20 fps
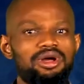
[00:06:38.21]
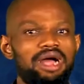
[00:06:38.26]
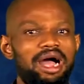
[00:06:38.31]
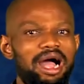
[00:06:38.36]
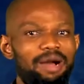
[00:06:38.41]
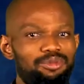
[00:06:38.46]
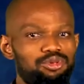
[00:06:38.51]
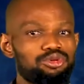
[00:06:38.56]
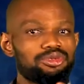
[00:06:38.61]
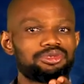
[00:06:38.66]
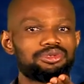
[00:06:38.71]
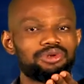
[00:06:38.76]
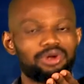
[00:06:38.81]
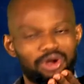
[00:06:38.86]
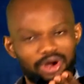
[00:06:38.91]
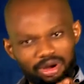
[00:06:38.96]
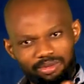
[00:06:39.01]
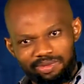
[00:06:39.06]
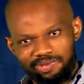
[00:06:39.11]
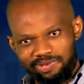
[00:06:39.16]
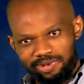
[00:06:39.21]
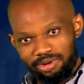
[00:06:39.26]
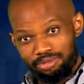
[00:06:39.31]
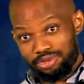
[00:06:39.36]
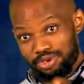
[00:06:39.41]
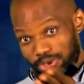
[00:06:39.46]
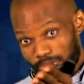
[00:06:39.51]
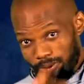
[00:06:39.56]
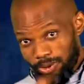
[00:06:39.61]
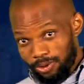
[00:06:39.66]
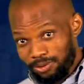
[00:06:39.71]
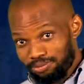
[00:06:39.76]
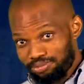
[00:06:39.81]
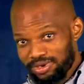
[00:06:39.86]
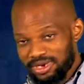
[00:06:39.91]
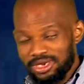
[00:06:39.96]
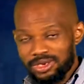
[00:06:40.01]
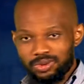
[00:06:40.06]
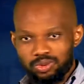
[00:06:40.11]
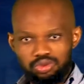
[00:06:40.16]
happens to come from your own
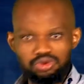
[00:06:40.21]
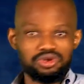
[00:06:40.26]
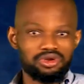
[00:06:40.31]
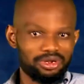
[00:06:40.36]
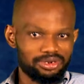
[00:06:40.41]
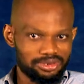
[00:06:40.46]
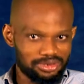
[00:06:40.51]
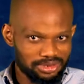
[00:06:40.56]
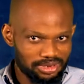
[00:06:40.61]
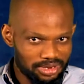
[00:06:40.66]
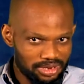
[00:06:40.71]
place would not